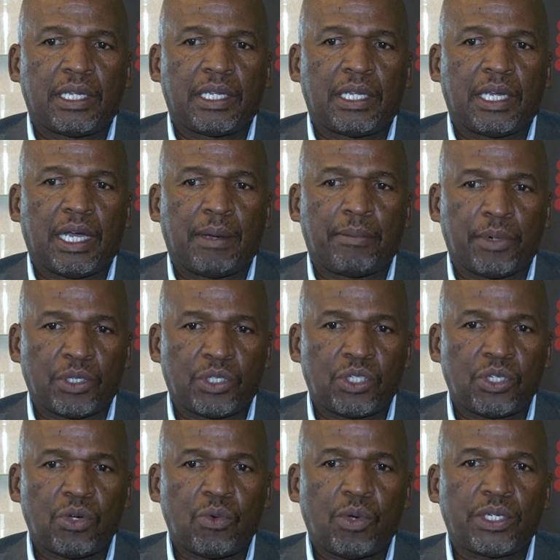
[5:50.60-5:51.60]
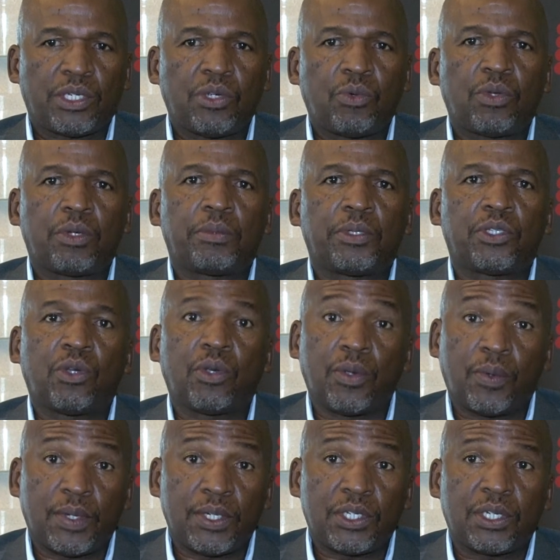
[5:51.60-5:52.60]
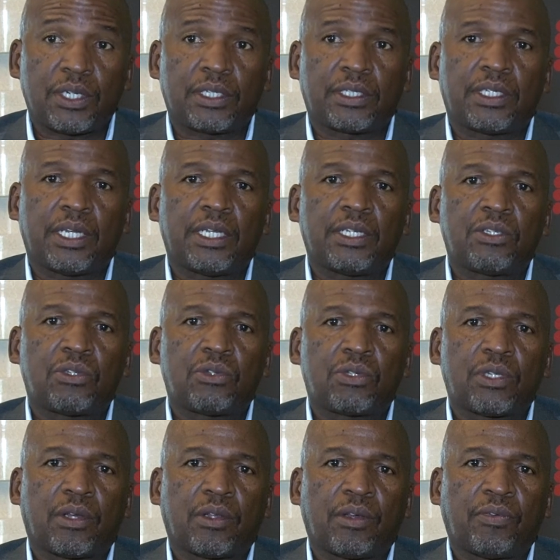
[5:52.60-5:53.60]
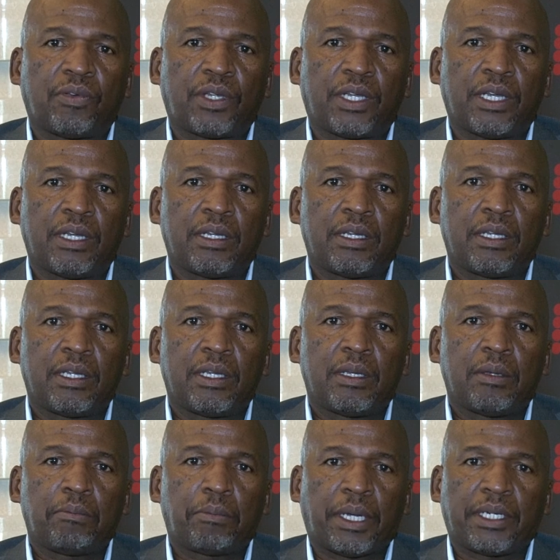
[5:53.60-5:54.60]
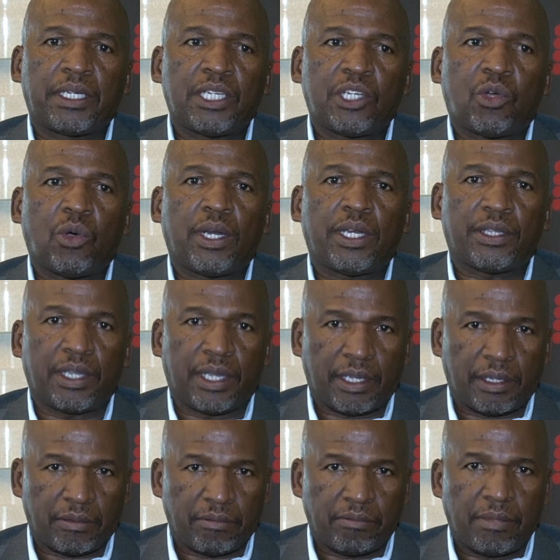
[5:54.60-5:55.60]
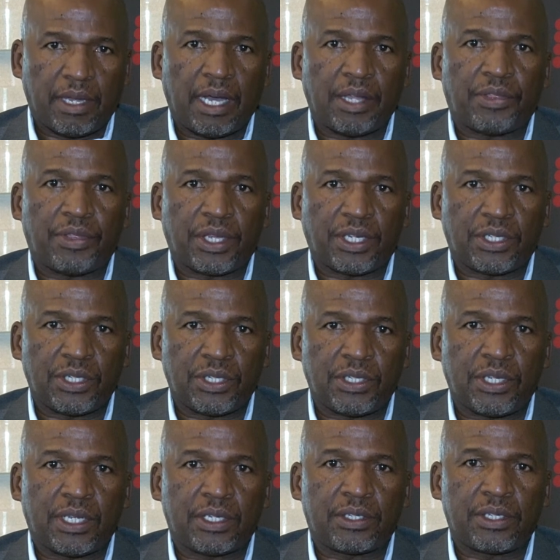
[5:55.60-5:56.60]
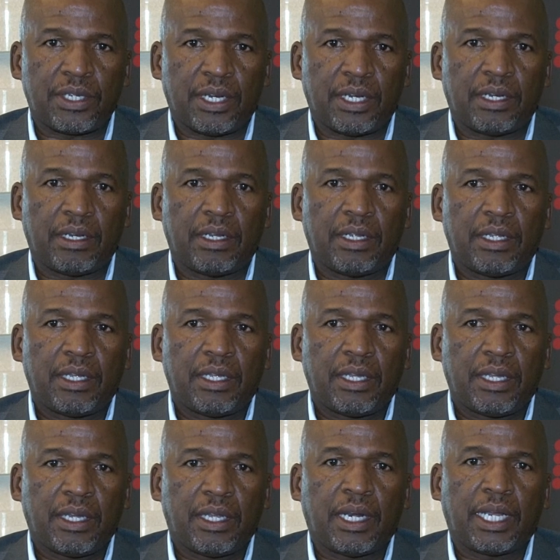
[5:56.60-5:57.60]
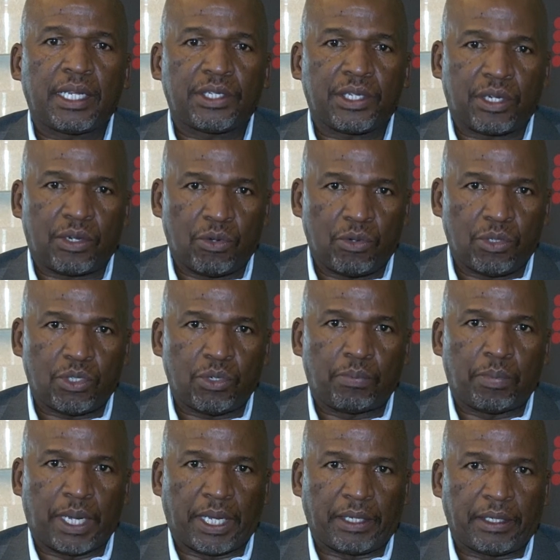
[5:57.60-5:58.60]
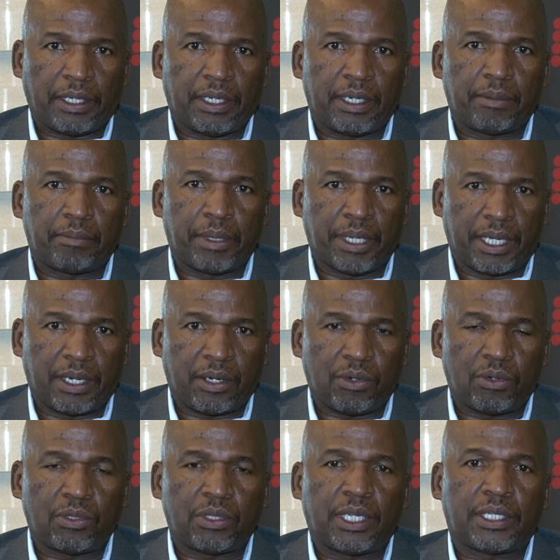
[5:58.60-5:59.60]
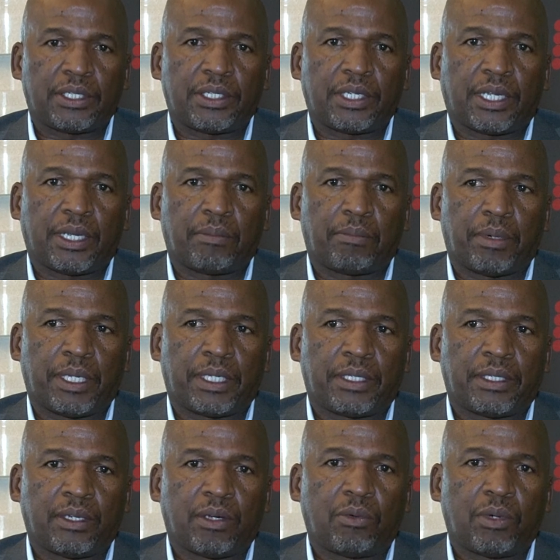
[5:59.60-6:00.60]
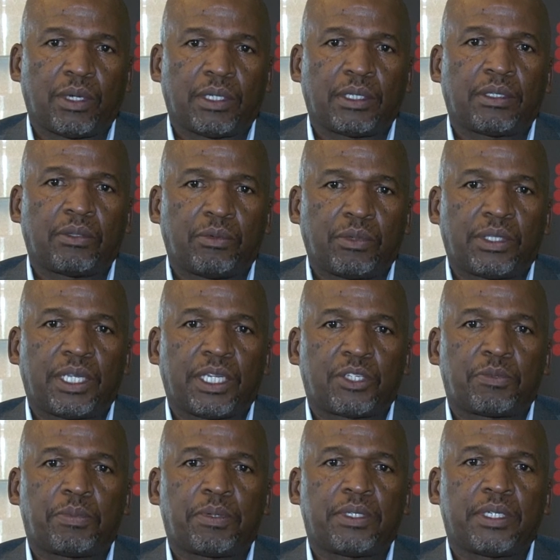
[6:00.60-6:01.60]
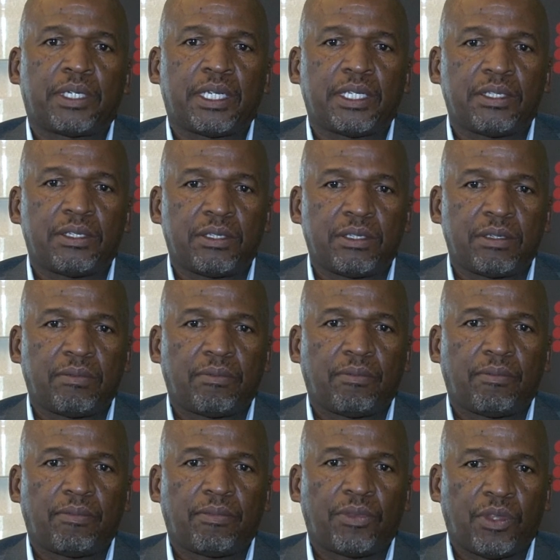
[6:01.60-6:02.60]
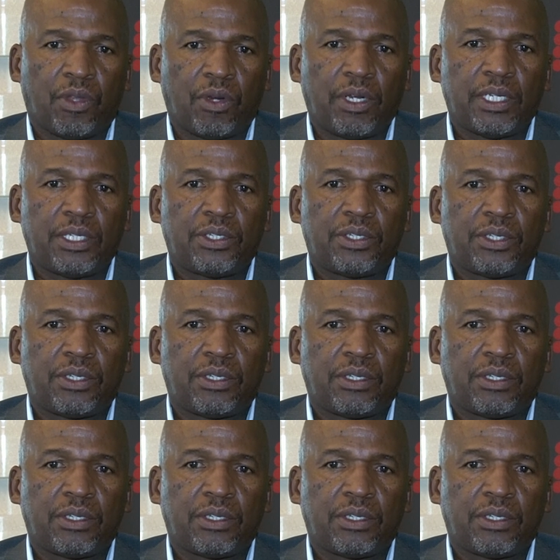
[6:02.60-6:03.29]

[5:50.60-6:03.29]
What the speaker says: I'm not sure what she will be doing when she returns to South Africa, but equally there, I think she has still a larger role to play and a bigger role that she can play, with the experience, knowledge,